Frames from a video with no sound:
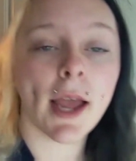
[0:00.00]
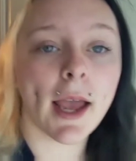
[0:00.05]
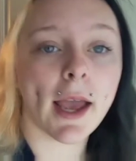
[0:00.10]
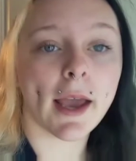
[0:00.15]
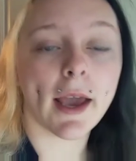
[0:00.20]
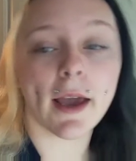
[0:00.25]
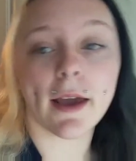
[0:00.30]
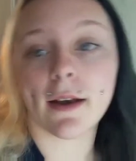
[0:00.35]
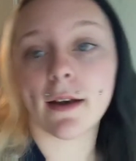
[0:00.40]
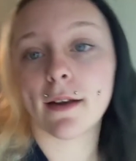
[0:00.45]

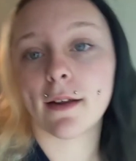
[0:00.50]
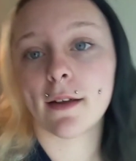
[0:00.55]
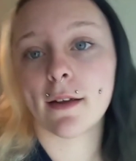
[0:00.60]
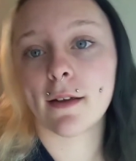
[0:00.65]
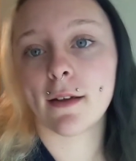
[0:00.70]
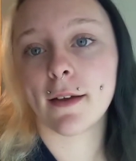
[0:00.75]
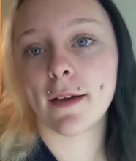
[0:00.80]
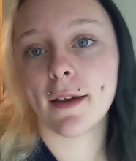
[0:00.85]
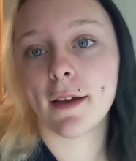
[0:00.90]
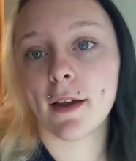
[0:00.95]
and
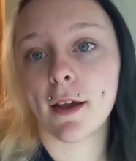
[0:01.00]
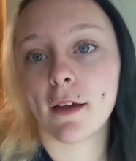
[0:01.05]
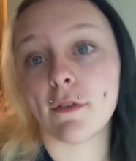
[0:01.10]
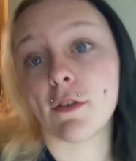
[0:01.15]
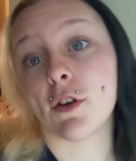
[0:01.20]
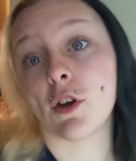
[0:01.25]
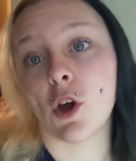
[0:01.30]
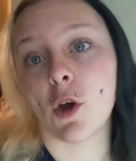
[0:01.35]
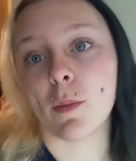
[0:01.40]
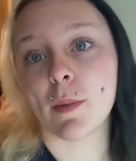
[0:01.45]

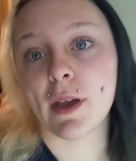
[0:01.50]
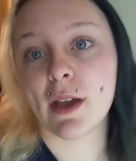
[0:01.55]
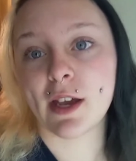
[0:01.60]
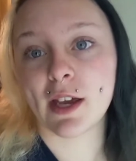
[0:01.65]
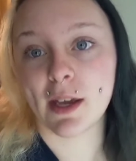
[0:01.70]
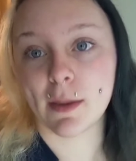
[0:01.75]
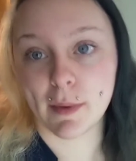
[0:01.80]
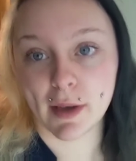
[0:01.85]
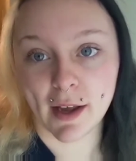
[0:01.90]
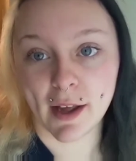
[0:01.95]
if you know me,
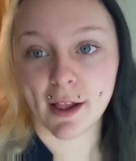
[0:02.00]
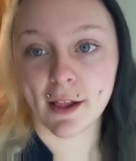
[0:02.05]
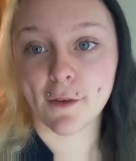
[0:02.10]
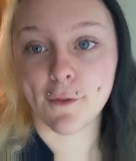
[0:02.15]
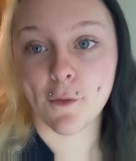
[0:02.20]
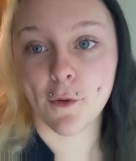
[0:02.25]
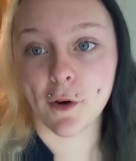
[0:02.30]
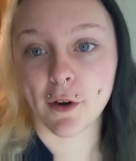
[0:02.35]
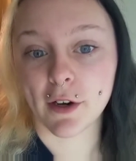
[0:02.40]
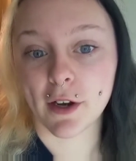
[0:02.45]
I am in
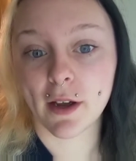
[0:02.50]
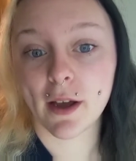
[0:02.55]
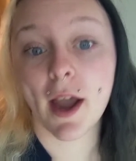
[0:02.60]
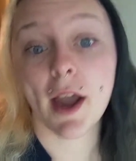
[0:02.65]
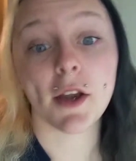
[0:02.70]
California.